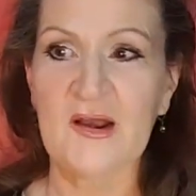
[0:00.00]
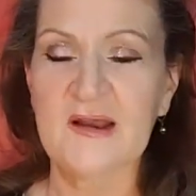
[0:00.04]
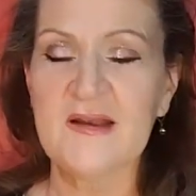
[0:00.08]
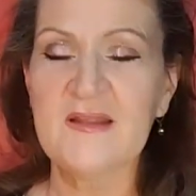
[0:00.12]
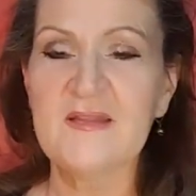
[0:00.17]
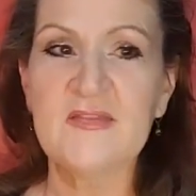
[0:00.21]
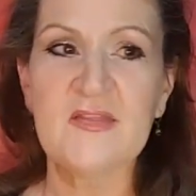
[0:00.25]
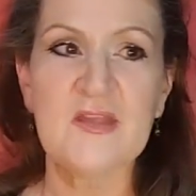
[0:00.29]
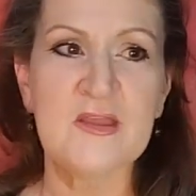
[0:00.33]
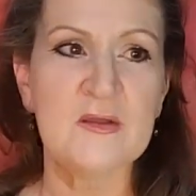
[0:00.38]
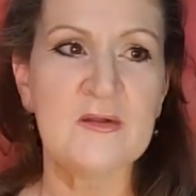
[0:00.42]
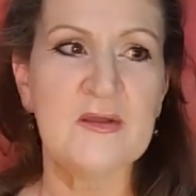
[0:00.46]
I
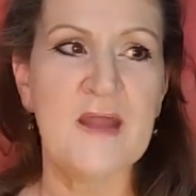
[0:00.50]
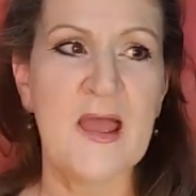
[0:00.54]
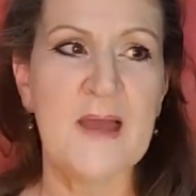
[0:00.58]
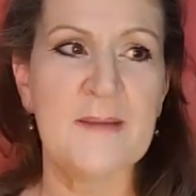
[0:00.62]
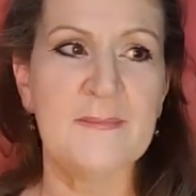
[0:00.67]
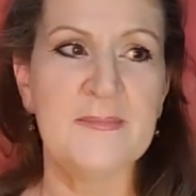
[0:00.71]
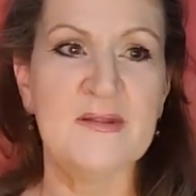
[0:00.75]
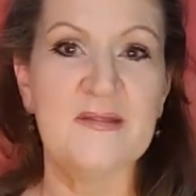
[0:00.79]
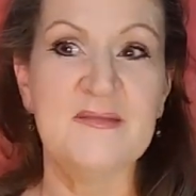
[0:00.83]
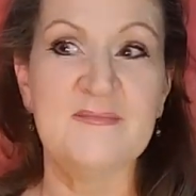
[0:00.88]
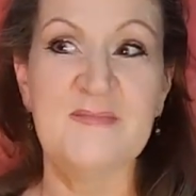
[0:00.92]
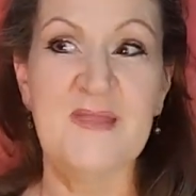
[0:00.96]
didn't think it'd
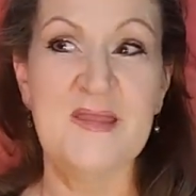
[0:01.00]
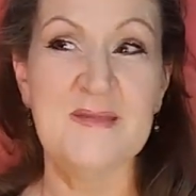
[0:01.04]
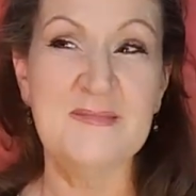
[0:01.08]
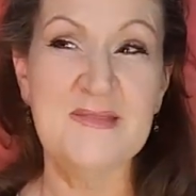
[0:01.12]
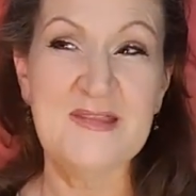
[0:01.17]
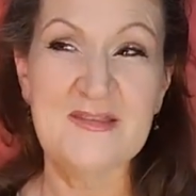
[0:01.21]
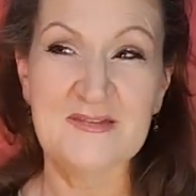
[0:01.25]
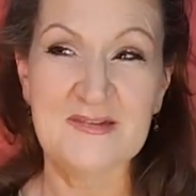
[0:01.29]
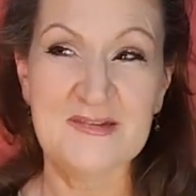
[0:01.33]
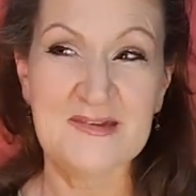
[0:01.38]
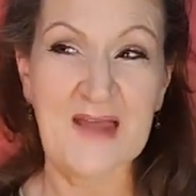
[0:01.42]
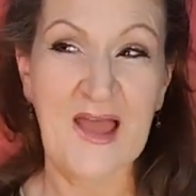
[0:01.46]
happen maybe
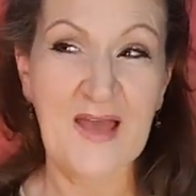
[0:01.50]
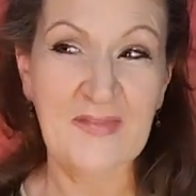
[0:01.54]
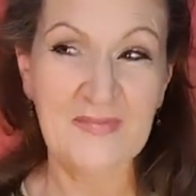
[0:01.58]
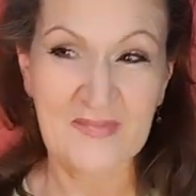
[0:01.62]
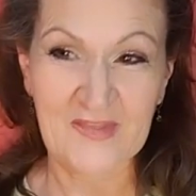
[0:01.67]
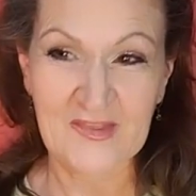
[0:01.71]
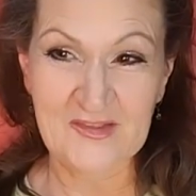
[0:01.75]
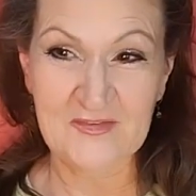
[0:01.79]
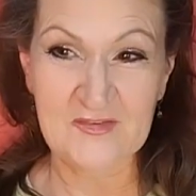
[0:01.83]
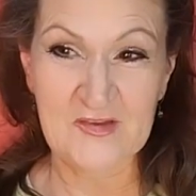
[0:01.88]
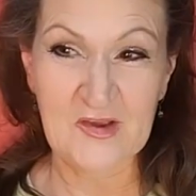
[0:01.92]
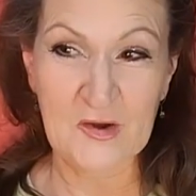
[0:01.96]
even not
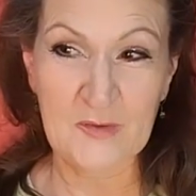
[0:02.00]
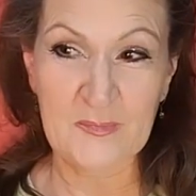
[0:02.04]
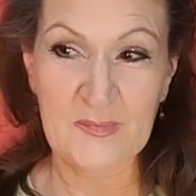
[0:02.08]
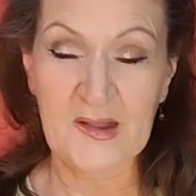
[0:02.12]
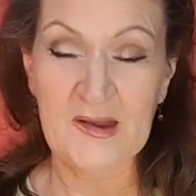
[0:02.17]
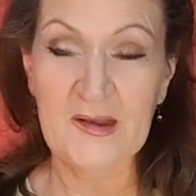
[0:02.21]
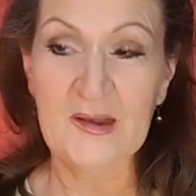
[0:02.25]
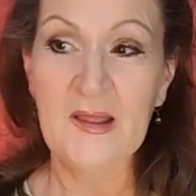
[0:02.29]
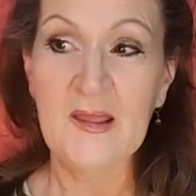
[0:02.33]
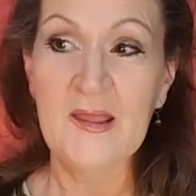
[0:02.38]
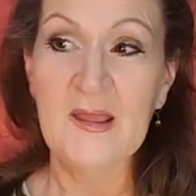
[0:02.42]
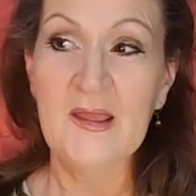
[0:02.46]
this year,
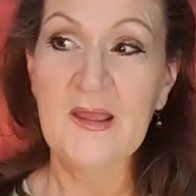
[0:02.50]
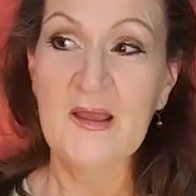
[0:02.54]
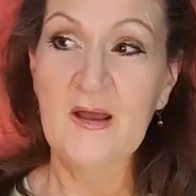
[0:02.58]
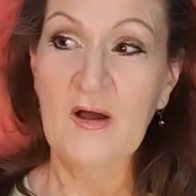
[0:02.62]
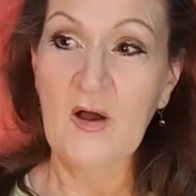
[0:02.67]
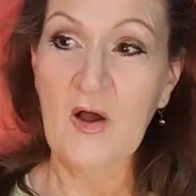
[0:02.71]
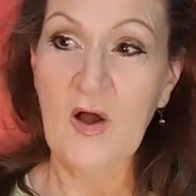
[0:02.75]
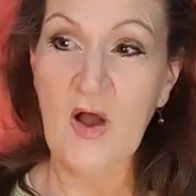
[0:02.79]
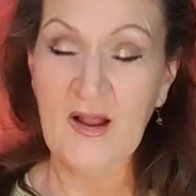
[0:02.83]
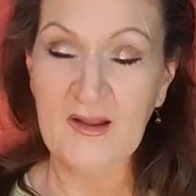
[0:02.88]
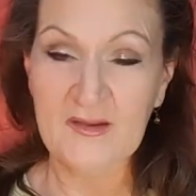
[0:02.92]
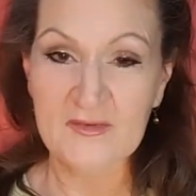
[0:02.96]
but
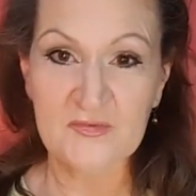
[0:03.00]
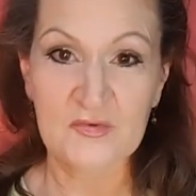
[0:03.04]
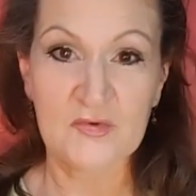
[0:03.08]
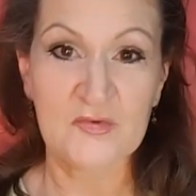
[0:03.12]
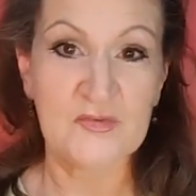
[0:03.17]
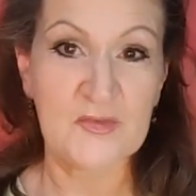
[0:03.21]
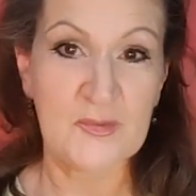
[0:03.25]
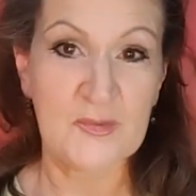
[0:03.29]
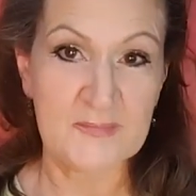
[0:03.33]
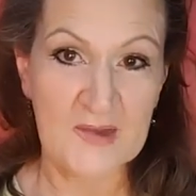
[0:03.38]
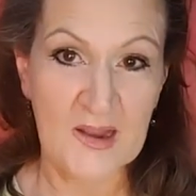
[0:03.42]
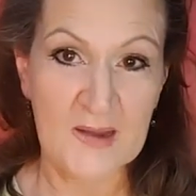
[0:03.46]
August or
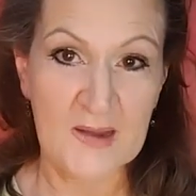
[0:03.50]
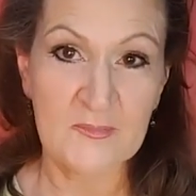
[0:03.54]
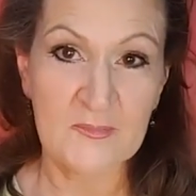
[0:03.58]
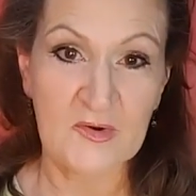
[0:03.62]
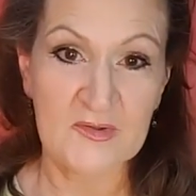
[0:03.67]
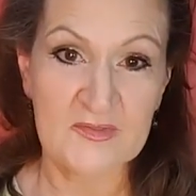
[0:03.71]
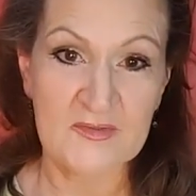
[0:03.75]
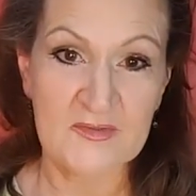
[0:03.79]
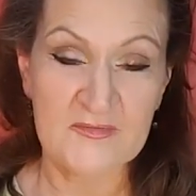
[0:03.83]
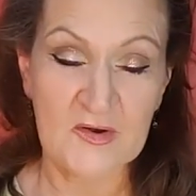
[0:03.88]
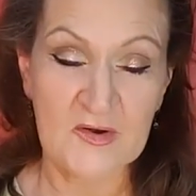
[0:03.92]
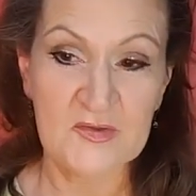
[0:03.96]
September
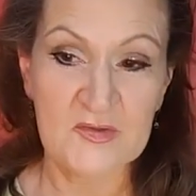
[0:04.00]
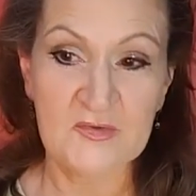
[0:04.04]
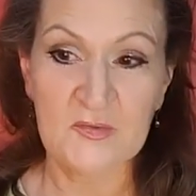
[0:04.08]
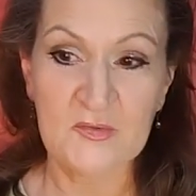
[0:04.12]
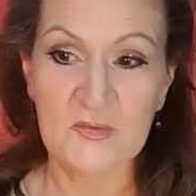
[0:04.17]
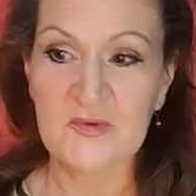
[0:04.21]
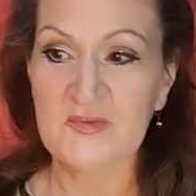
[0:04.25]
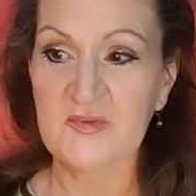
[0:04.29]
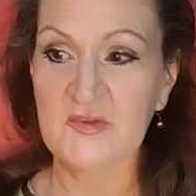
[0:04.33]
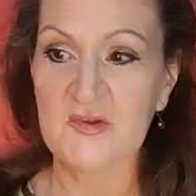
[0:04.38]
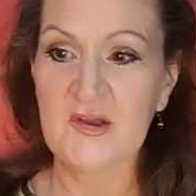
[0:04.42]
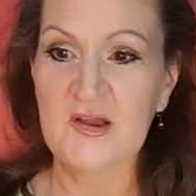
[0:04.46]
at the very
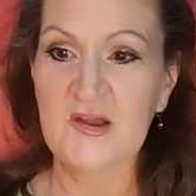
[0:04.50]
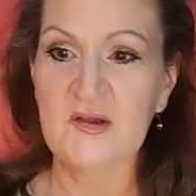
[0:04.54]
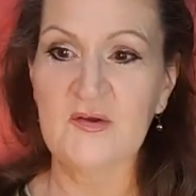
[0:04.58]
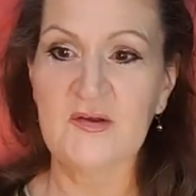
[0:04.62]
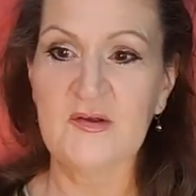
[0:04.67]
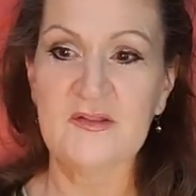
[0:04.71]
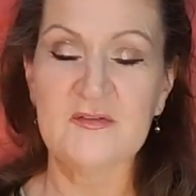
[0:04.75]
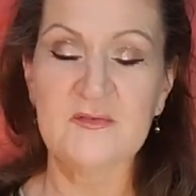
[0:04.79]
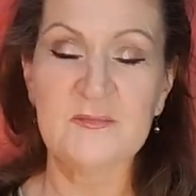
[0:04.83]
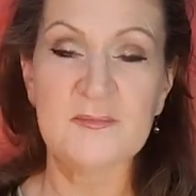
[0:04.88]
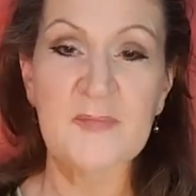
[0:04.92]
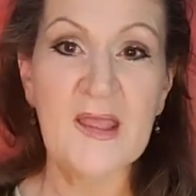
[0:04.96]
soonest. And here
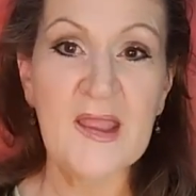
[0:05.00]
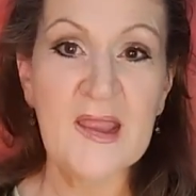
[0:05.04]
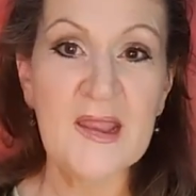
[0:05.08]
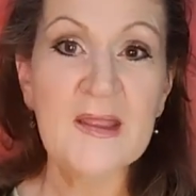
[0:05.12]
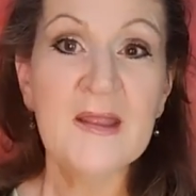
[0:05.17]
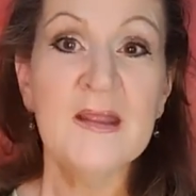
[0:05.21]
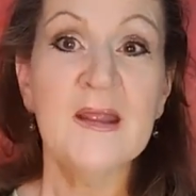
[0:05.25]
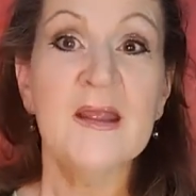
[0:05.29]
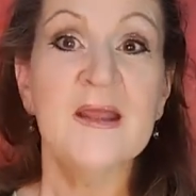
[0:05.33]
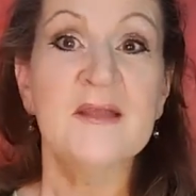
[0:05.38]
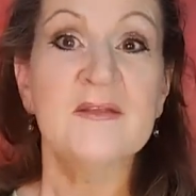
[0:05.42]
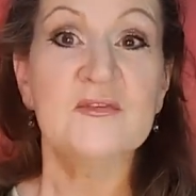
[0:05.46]
it is
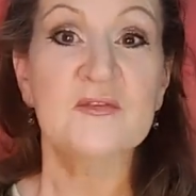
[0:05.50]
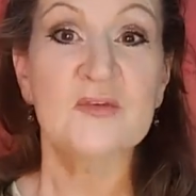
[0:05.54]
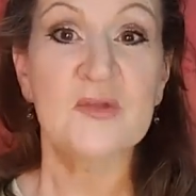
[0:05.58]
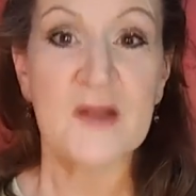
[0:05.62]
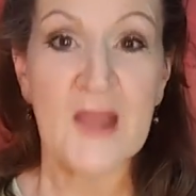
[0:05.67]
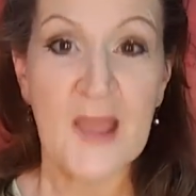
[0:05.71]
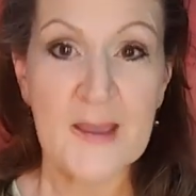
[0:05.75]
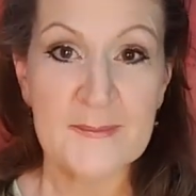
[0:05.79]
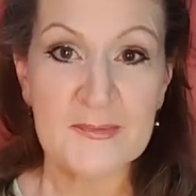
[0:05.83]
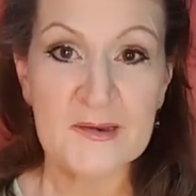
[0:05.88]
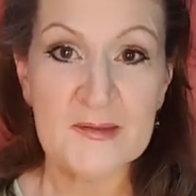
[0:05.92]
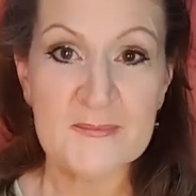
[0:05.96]
May. It's going
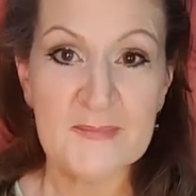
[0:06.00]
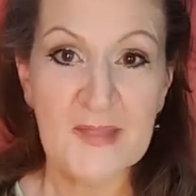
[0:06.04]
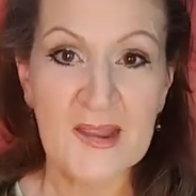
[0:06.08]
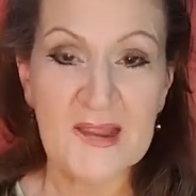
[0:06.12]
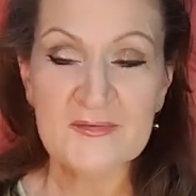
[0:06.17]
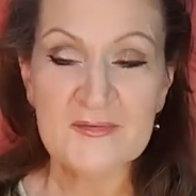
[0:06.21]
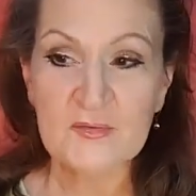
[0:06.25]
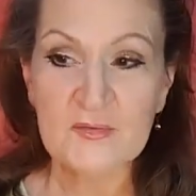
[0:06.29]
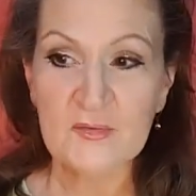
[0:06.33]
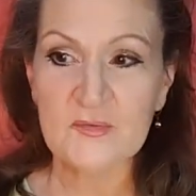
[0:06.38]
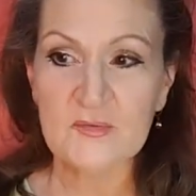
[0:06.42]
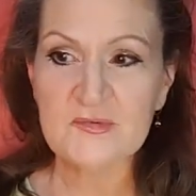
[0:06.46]
to happen in
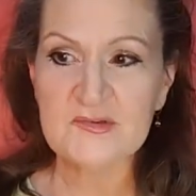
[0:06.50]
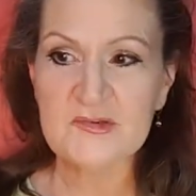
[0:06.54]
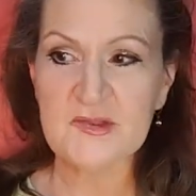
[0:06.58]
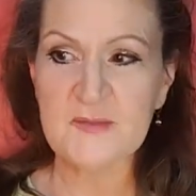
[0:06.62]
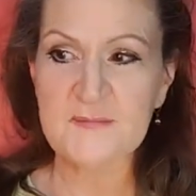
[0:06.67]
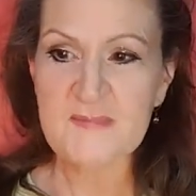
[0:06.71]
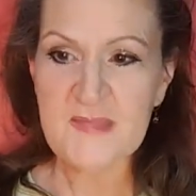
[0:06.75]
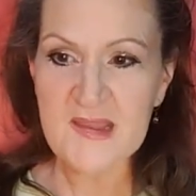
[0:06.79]
May. So to